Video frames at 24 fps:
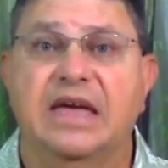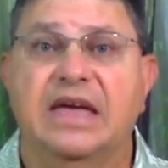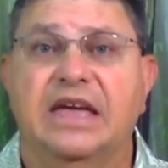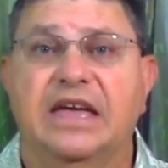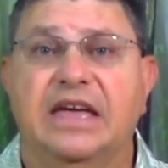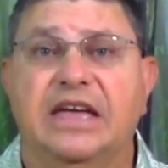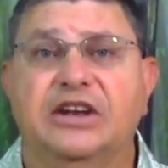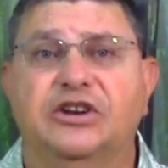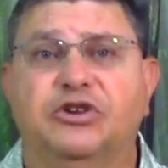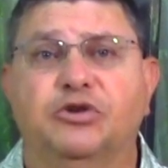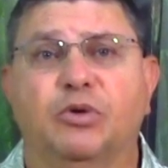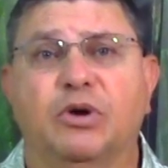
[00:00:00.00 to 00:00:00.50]

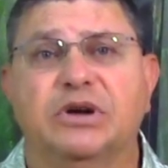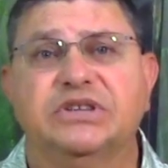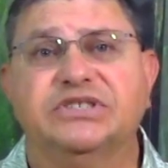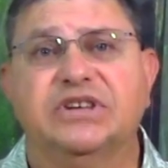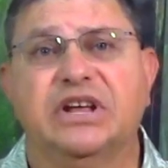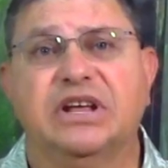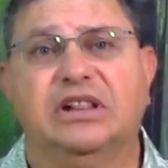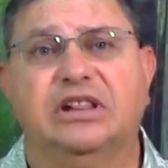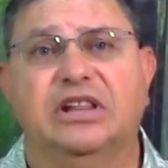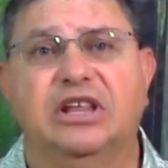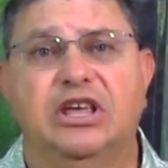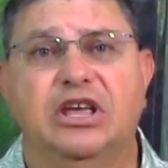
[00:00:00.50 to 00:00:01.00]

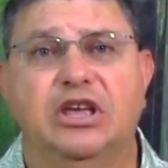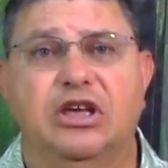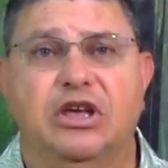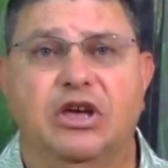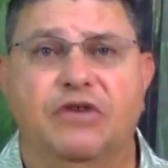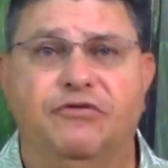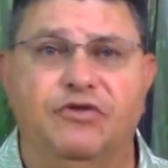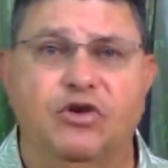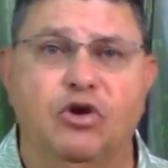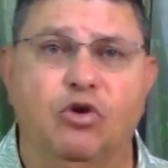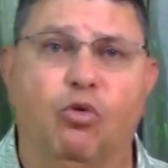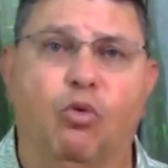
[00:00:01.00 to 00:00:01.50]
Interestingly,
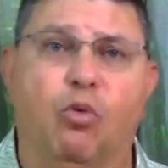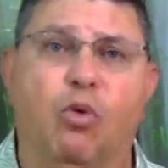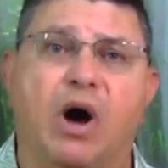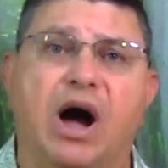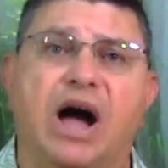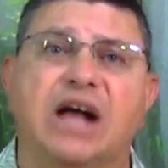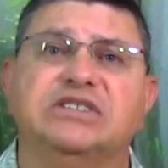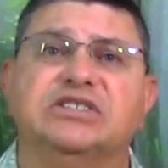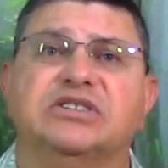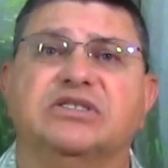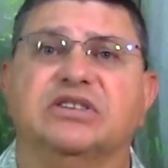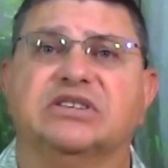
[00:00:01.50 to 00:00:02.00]
if you
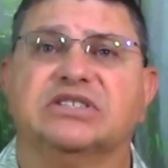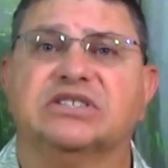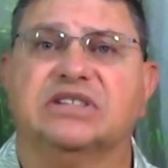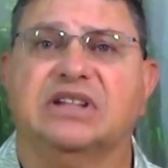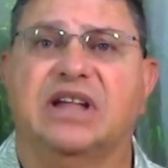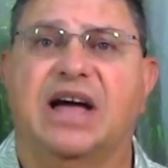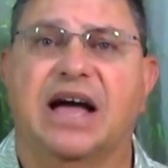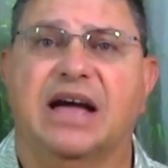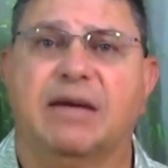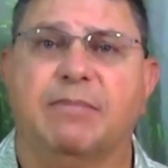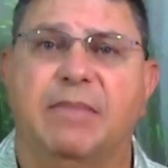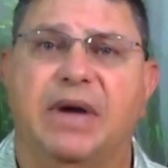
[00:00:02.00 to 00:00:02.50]
watch the
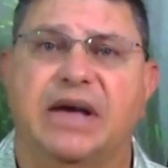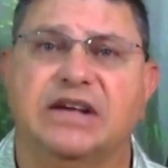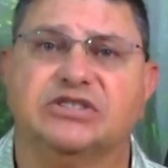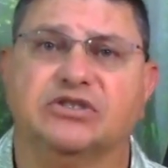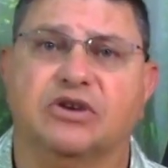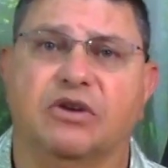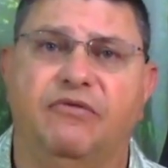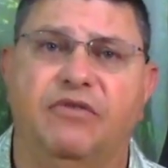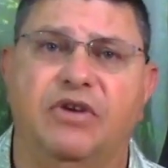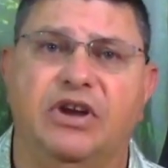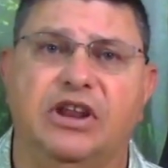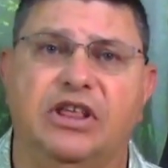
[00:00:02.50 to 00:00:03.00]

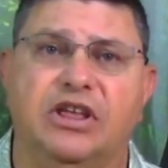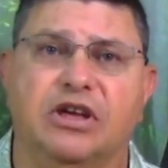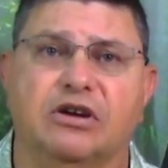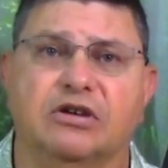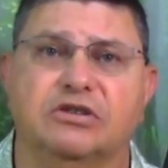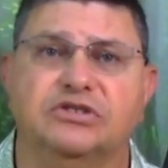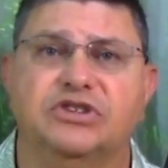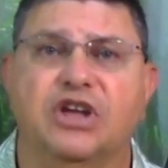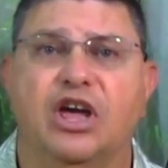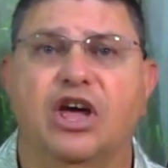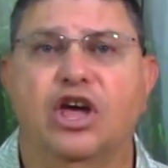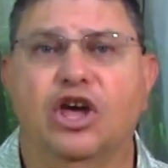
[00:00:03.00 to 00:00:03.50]
Slockmaster
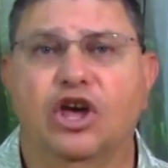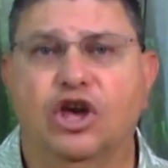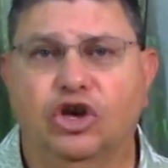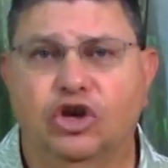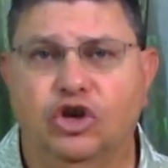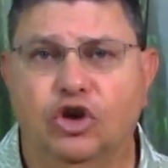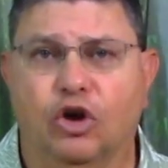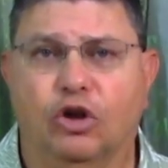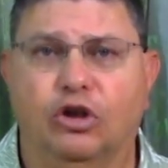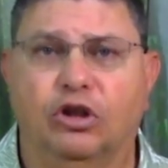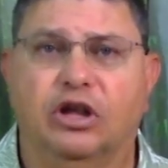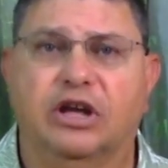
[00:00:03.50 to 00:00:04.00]
videos,
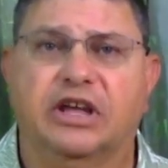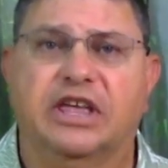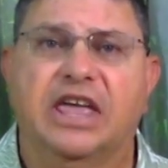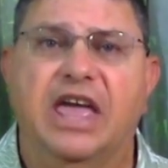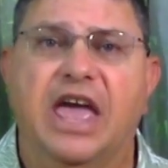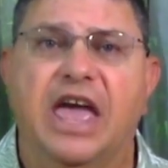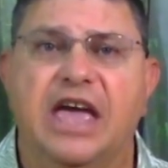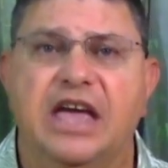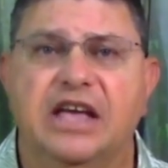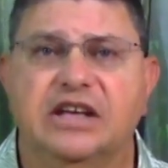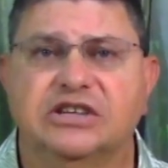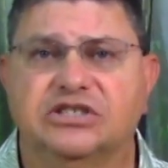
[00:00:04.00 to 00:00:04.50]
you'll
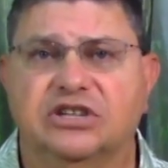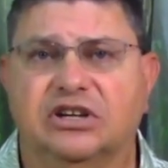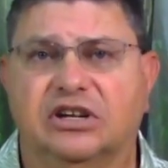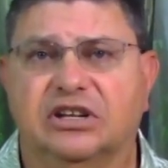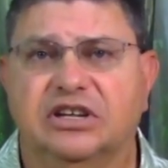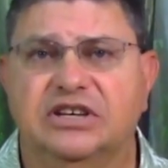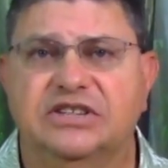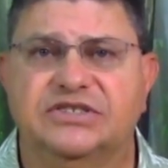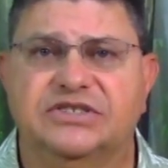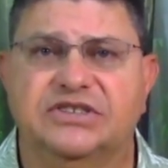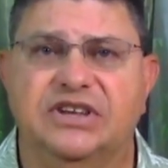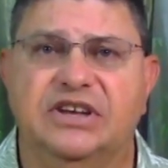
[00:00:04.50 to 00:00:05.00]

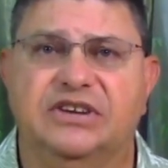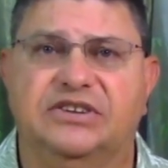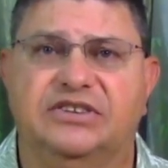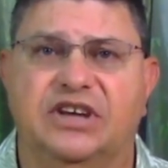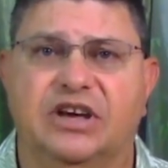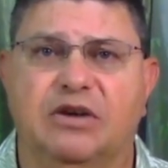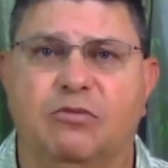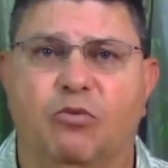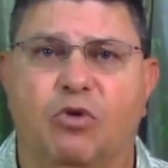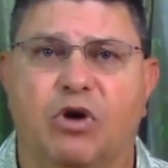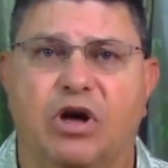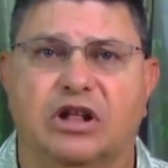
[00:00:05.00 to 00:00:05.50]
occasionally see
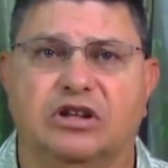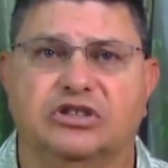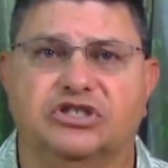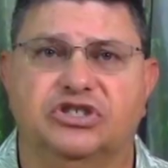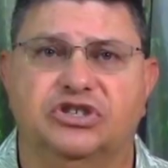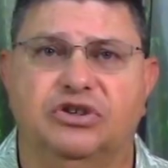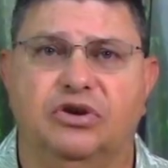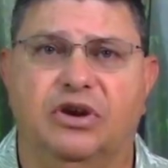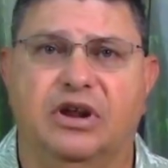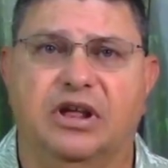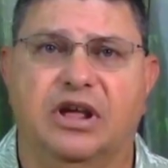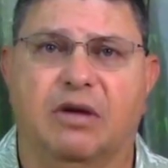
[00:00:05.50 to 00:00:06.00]
Tim Wells
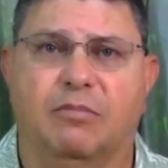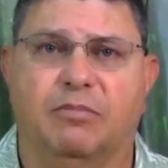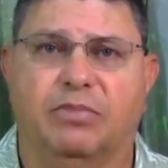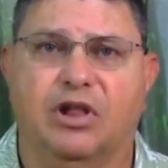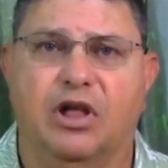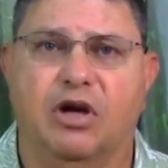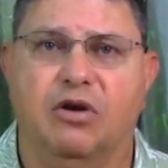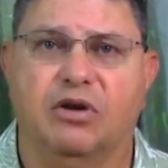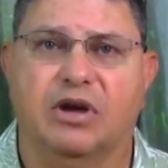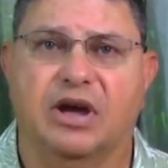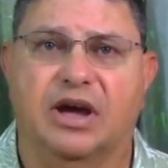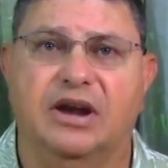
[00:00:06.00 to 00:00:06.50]
shooting a
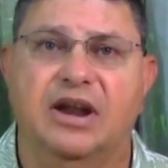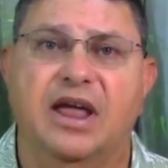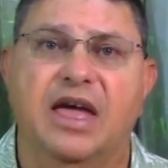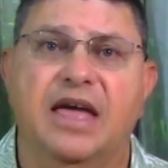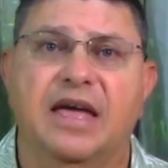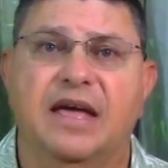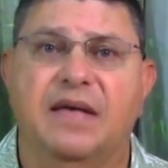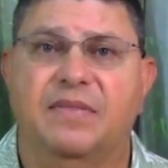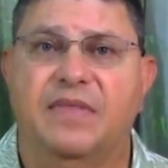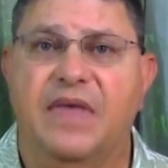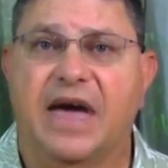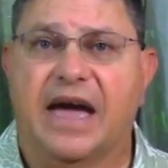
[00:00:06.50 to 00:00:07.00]
blowgun
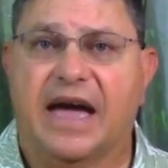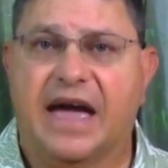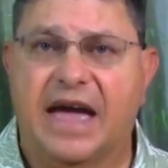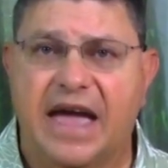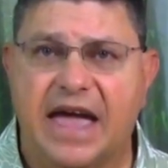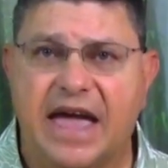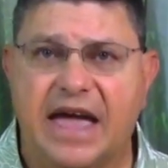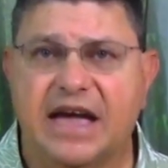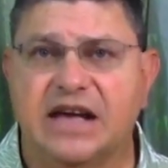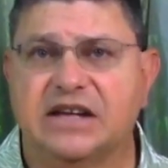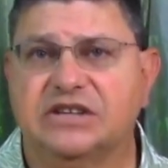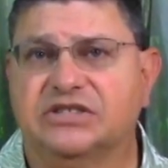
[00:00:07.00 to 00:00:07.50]
that
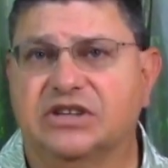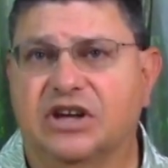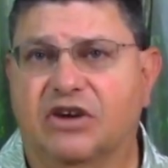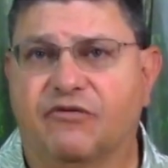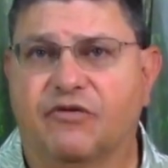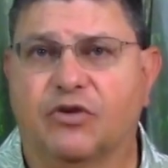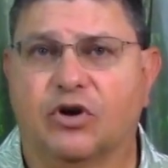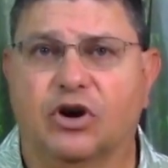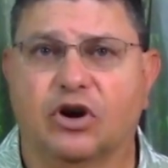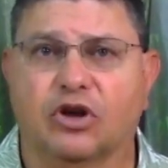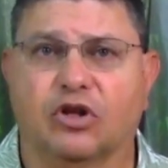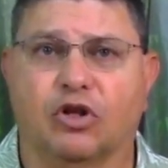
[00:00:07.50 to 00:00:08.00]
has a
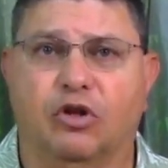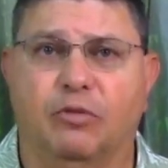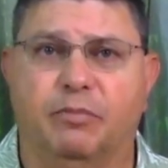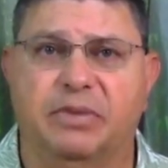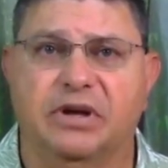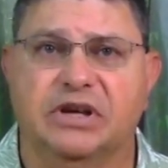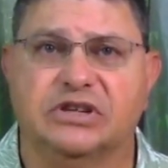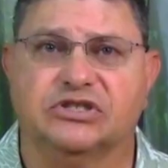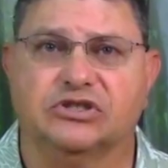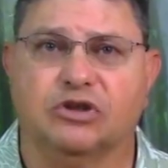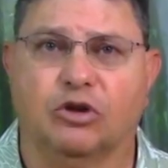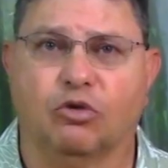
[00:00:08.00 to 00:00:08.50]
vertical
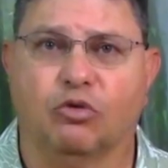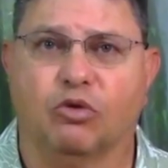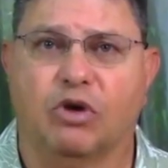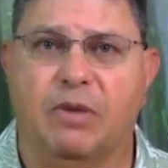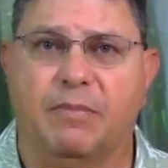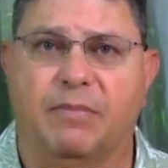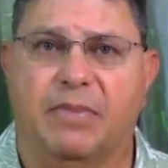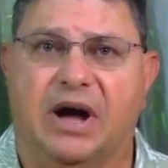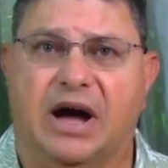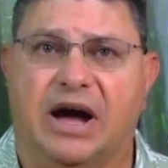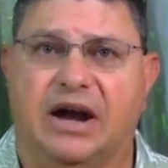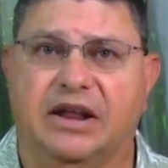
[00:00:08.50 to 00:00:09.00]
pistol
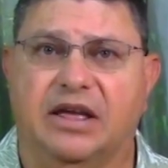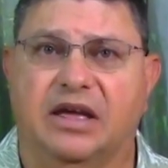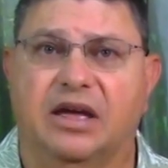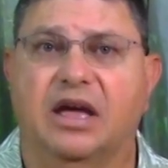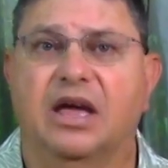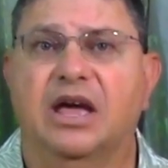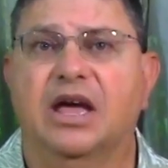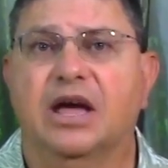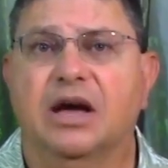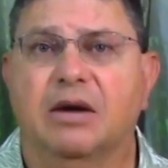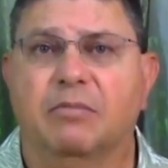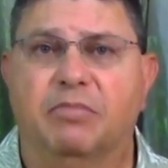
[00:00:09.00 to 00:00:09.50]
grip on it,
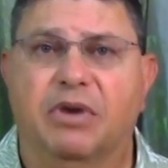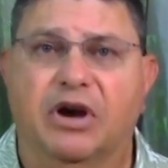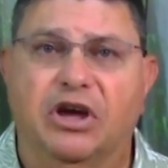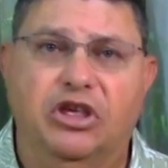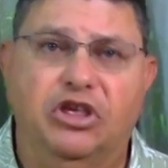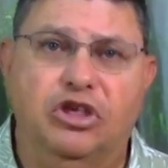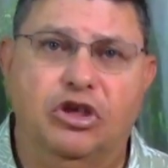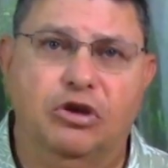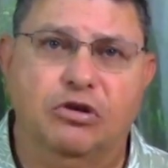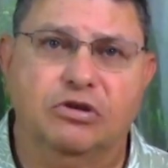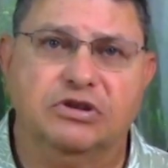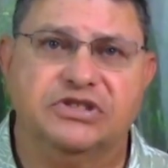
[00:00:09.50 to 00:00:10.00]
but
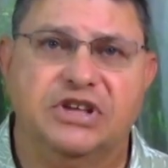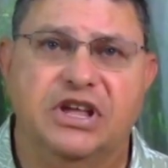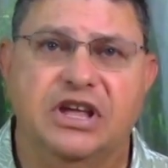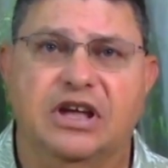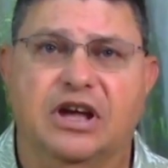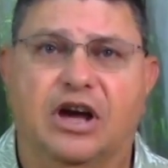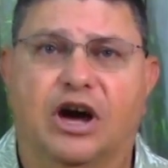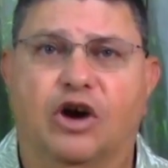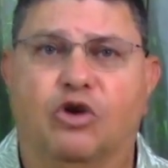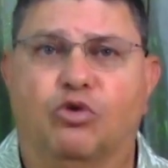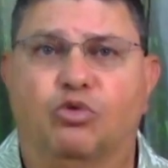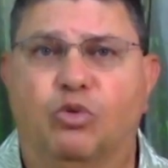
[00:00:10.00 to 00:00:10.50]

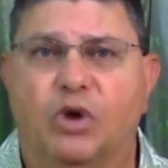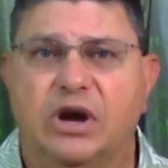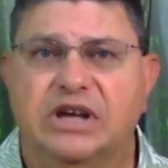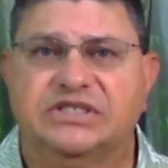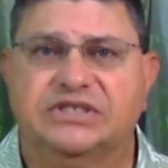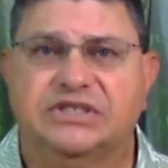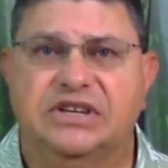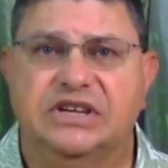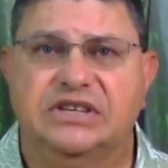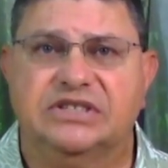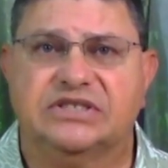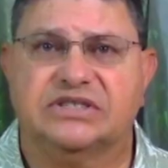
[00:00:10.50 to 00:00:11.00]
using a
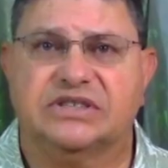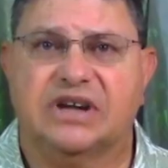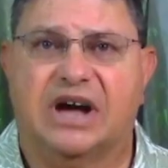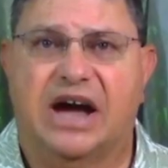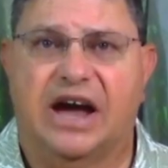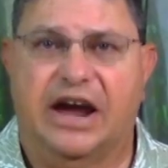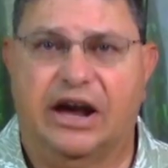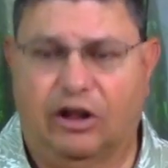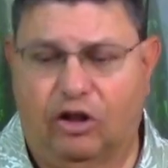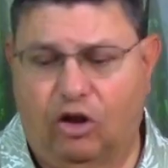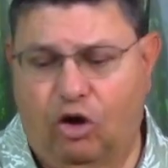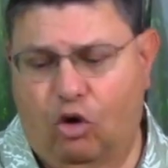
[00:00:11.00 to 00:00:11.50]
resting
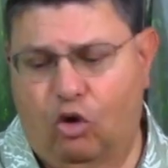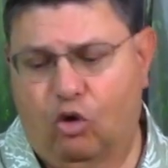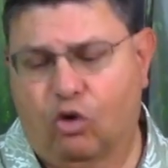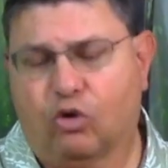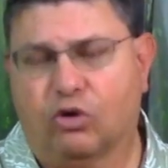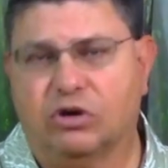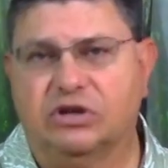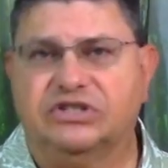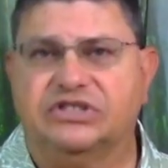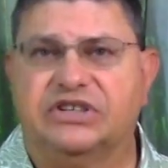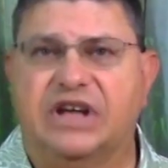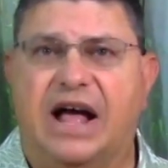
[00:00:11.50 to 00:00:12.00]
style
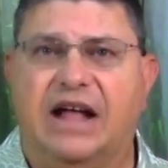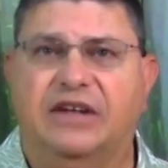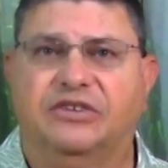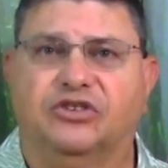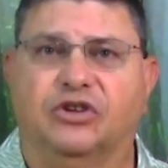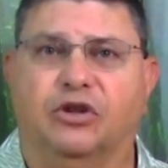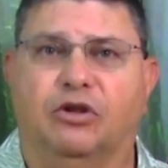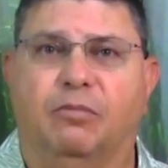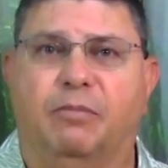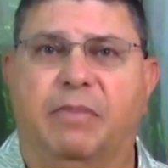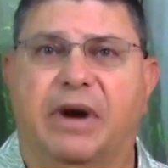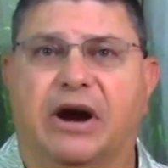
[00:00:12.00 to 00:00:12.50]

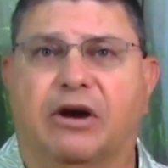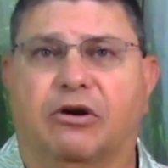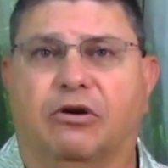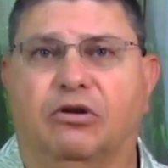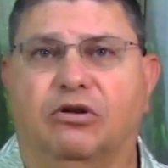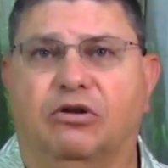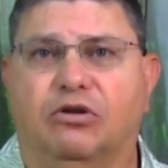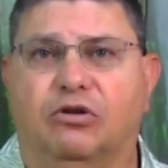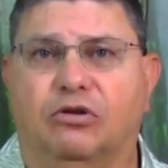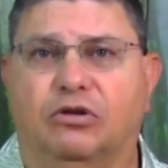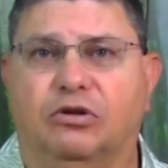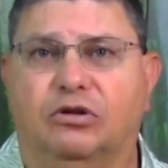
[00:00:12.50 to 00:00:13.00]
horizontal barrel
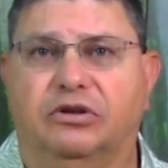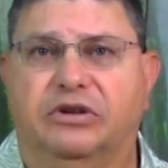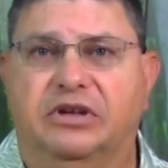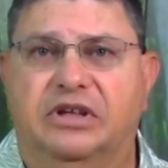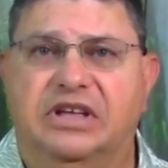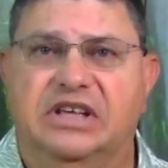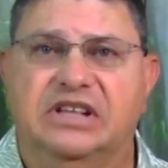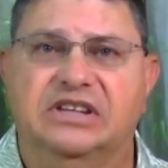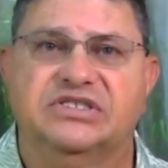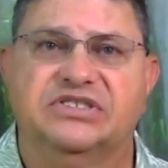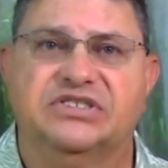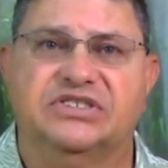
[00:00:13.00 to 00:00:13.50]
hold
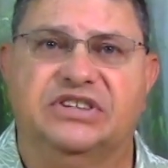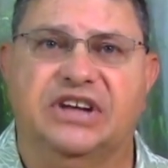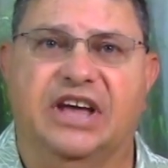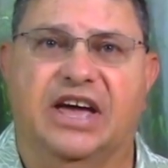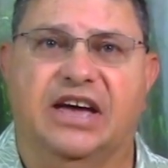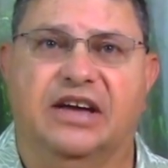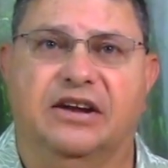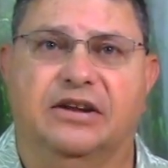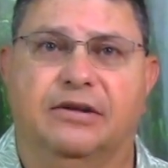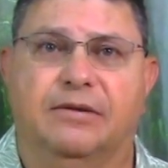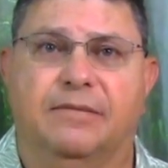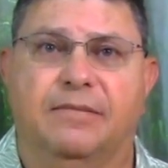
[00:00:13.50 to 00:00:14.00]

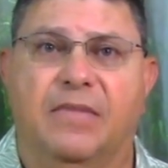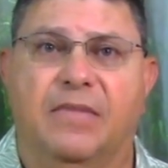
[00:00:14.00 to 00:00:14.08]
instead.